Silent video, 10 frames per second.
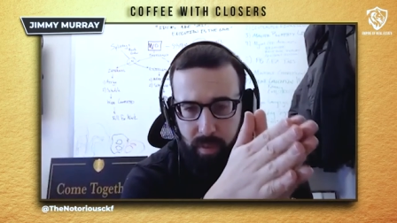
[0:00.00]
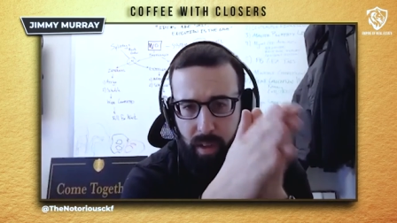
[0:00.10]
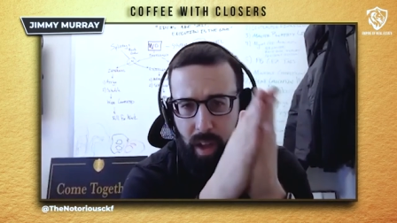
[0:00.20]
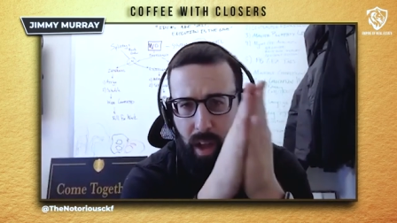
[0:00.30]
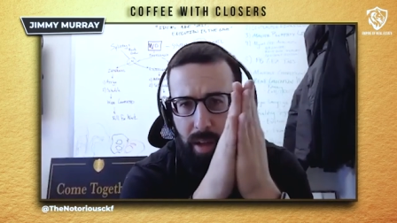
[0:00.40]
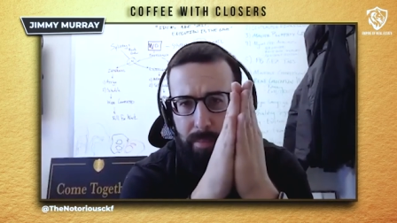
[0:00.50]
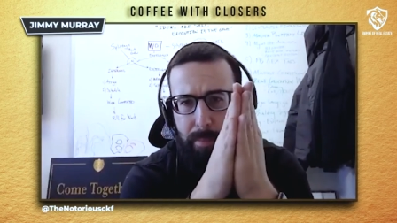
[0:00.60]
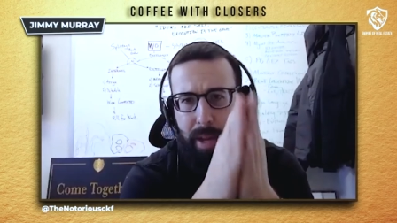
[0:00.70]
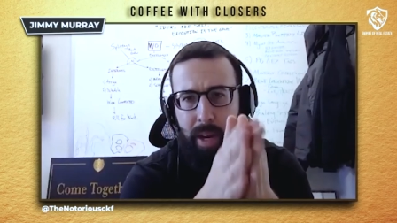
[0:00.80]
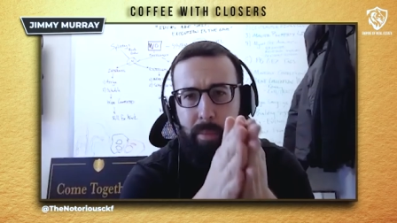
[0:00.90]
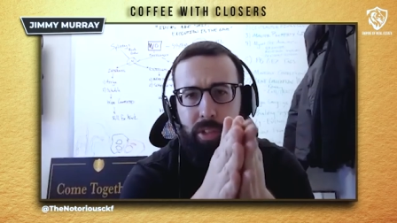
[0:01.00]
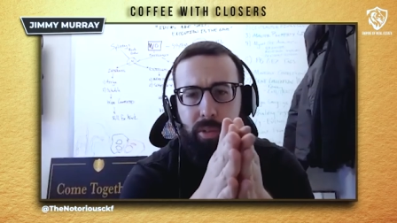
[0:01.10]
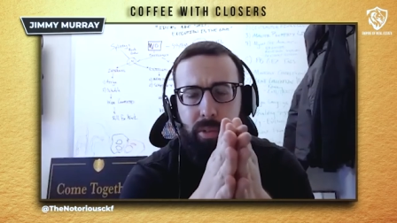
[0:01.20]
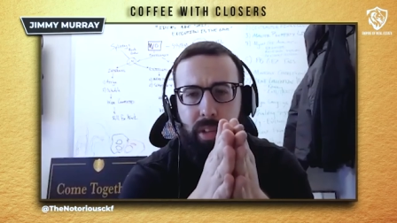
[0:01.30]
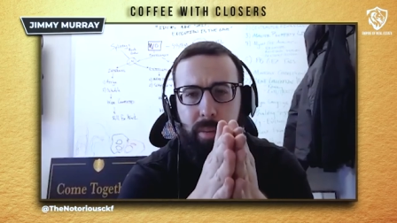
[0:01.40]
My number
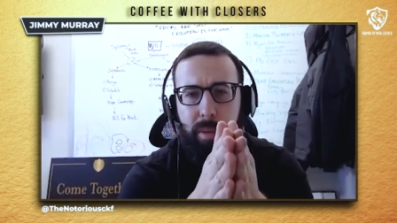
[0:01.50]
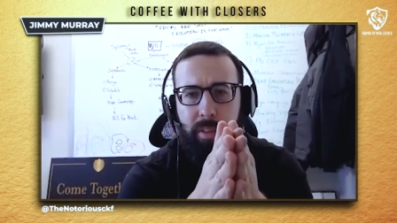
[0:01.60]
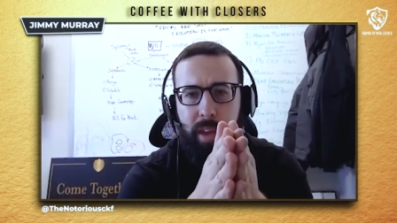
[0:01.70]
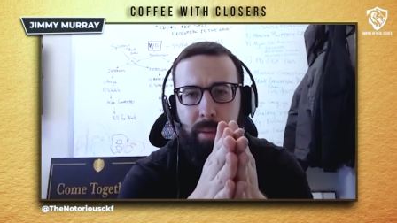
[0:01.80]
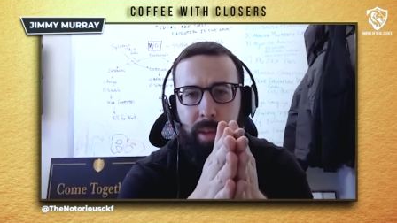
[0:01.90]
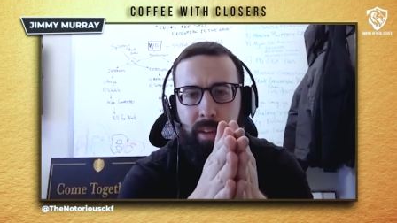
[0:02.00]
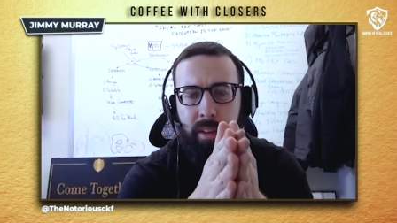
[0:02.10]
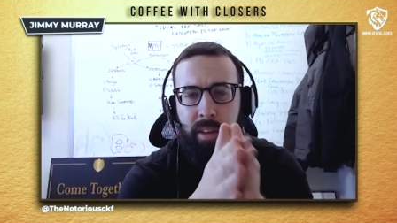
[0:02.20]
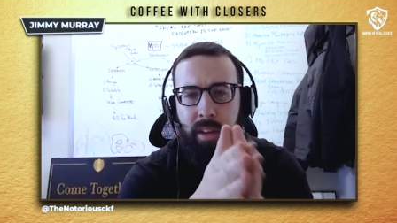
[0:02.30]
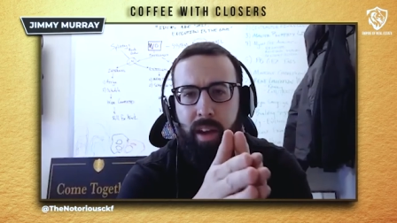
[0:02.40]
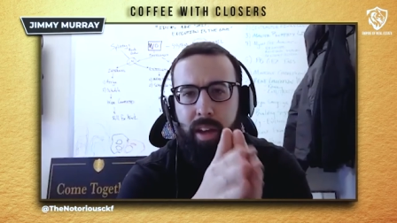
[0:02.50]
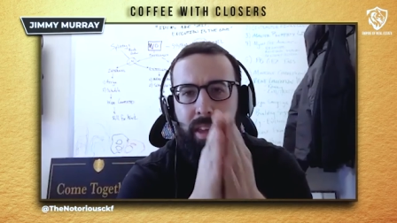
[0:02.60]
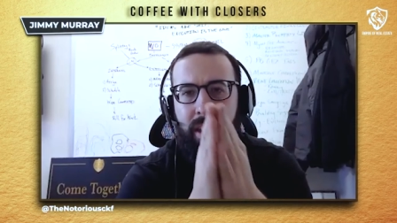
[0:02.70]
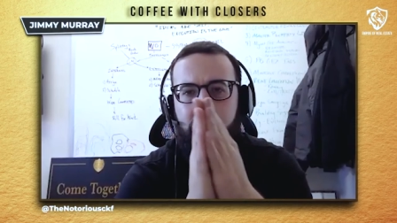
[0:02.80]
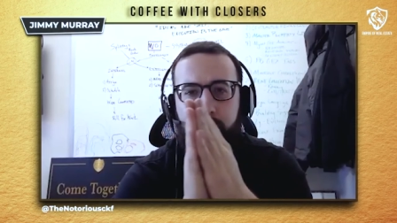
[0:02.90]
two is going to be family. And
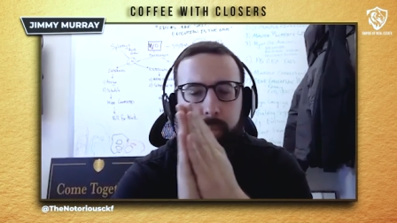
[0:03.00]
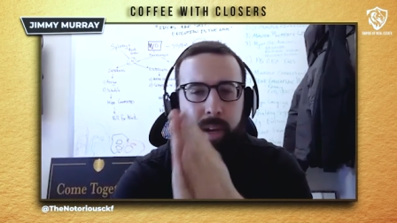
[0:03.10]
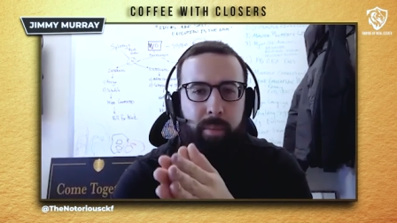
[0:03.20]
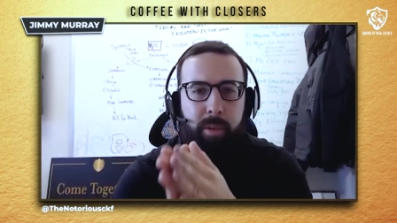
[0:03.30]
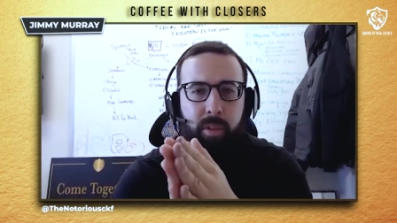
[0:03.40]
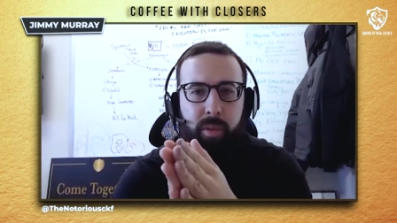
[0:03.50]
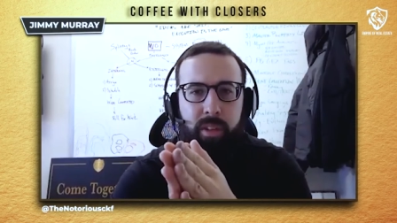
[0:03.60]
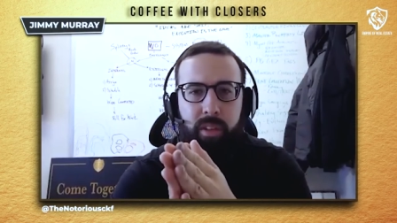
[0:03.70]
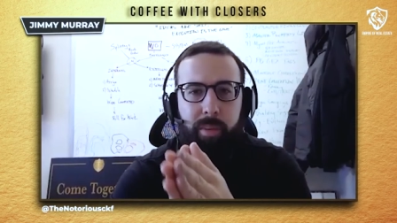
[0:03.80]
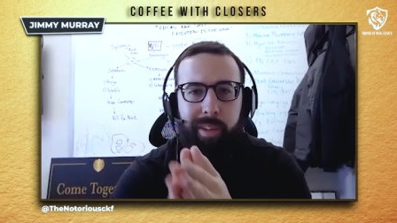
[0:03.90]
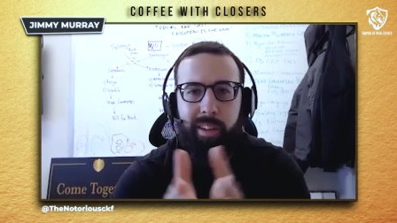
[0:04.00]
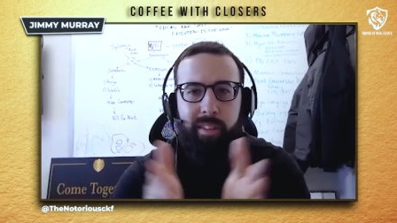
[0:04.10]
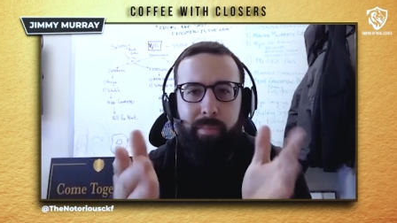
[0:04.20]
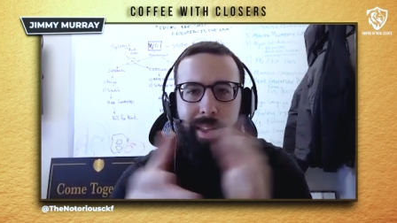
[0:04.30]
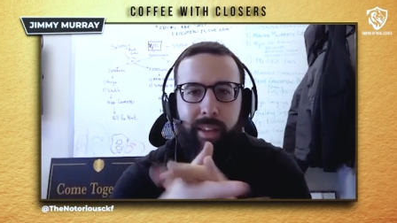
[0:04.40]
then my number three is going to be like
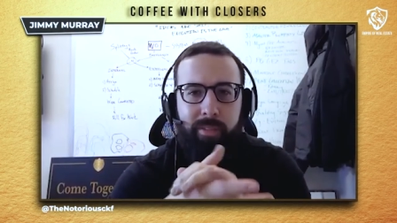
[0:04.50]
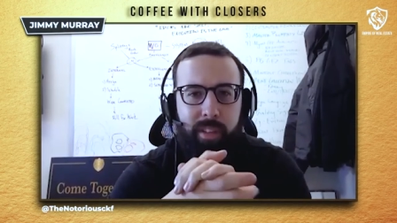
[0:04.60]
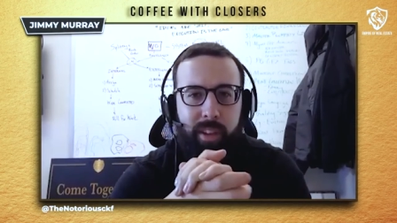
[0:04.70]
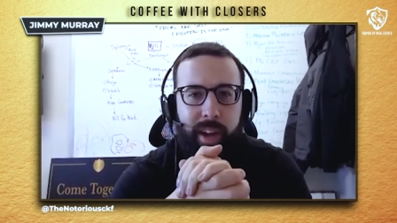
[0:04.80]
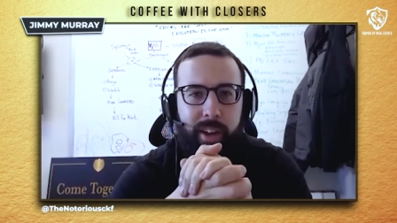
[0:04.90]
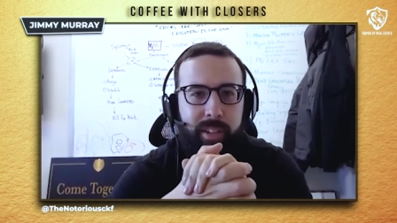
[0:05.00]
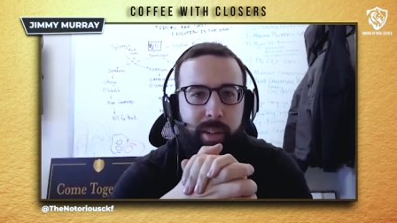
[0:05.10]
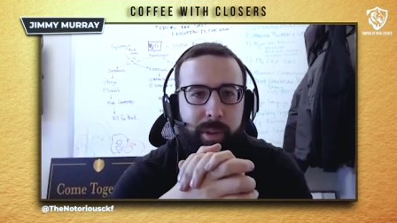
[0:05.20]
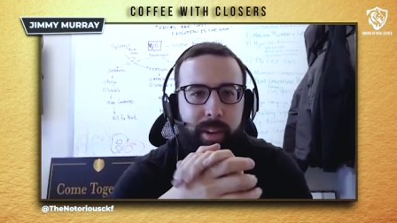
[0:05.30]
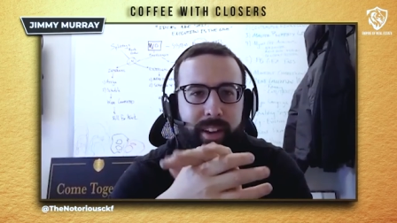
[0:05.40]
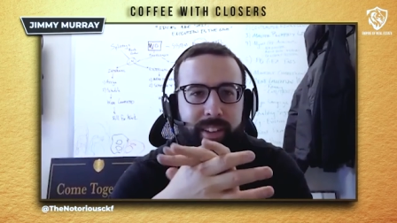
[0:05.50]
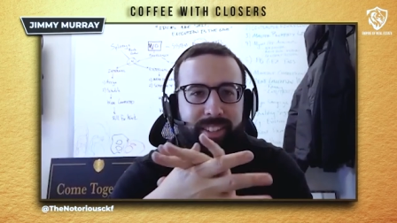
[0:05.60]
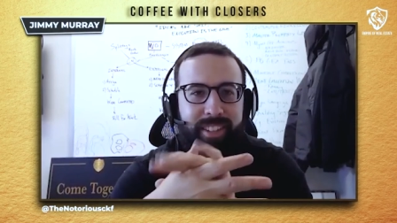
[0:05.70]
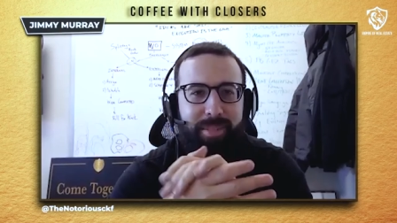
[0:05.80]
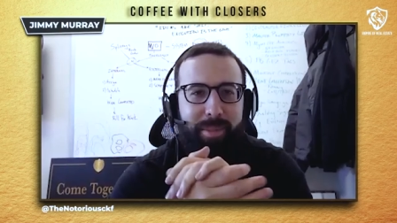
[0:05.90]
my love for the Ohio State Buckeyes,
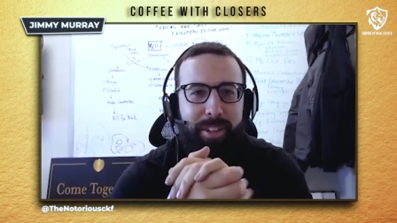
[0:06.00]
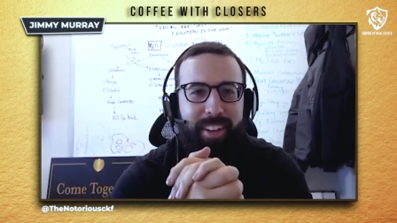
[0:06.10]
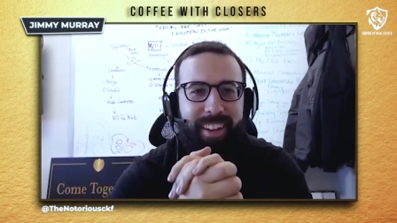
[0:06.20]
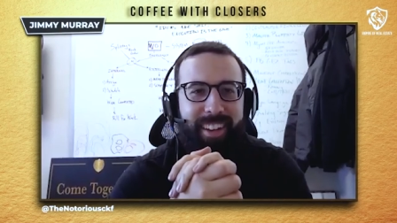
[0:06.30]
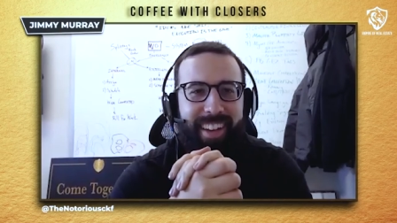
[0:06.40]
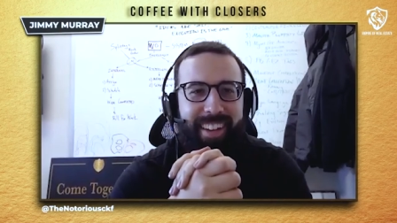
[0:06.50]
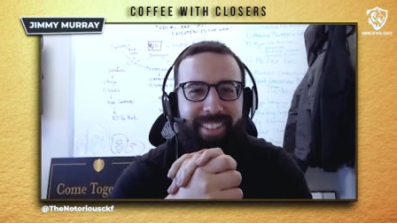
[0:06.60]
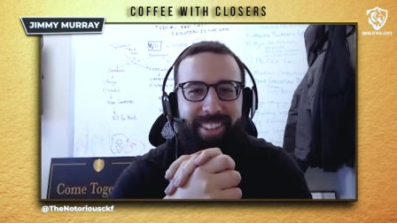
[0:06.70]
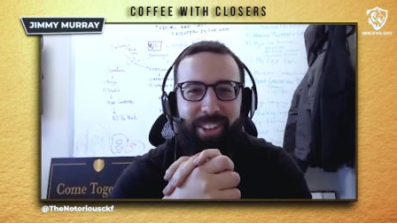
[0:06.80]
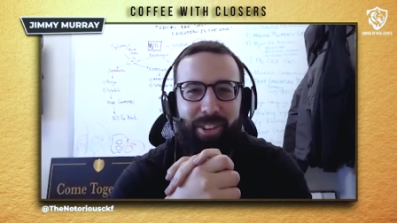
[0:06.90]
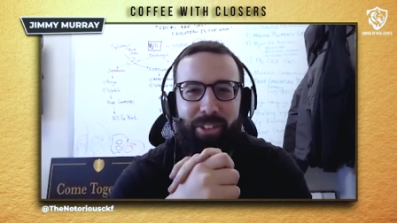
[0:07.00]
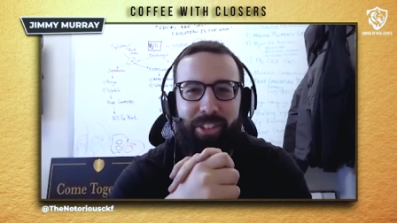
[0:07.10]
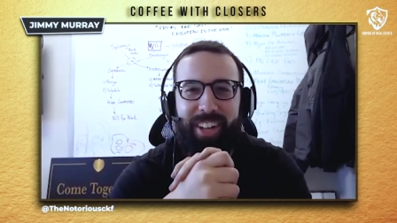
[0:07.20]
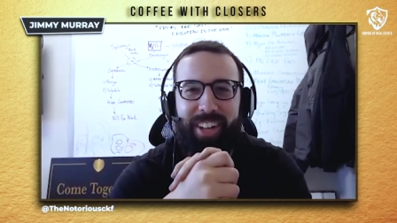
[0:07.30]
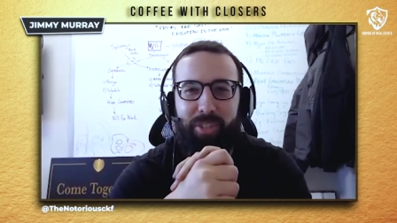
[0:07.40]
because I'm a huge
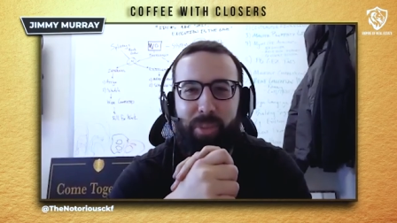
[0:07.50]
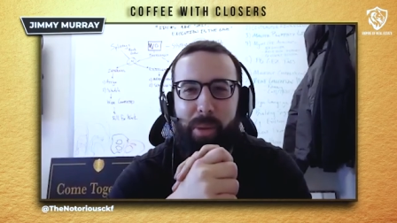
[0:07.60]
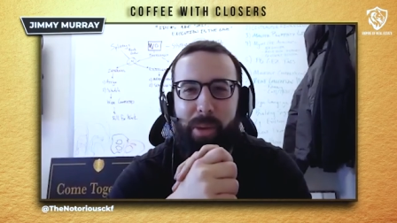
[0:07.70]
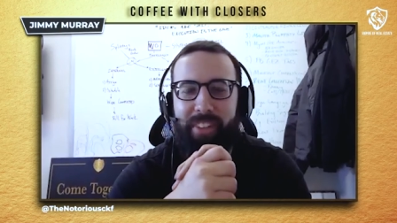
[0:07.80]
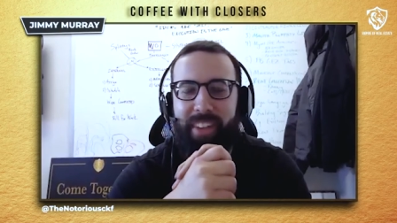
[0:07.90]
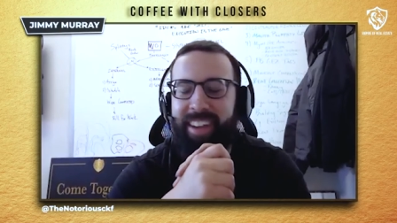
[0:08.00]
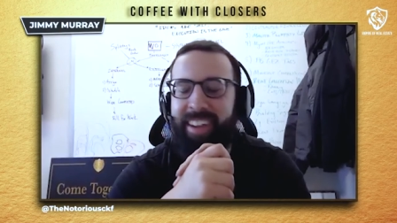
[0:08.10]
college football fan.